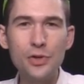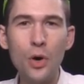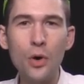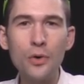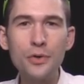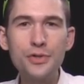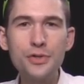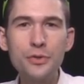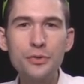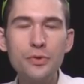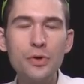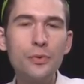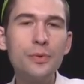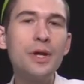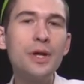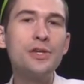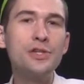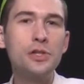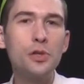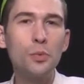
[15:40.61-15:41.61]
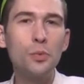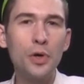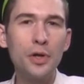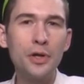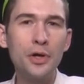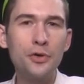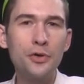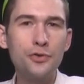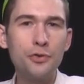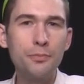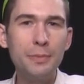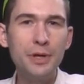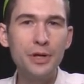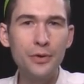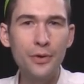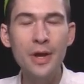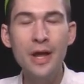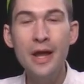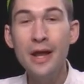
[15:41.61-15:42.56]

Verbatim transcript: also known as the 100 meter.